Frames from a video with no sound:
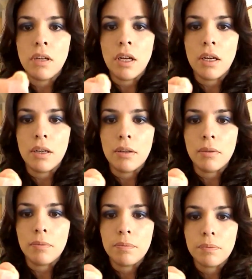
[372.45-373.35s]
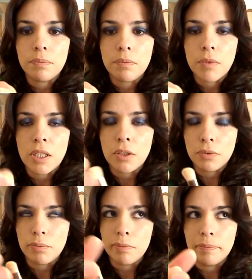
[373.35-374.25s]
Um, they're
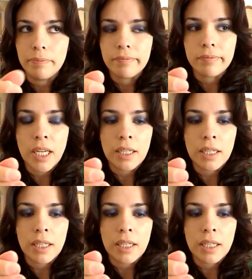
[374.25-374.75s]
I,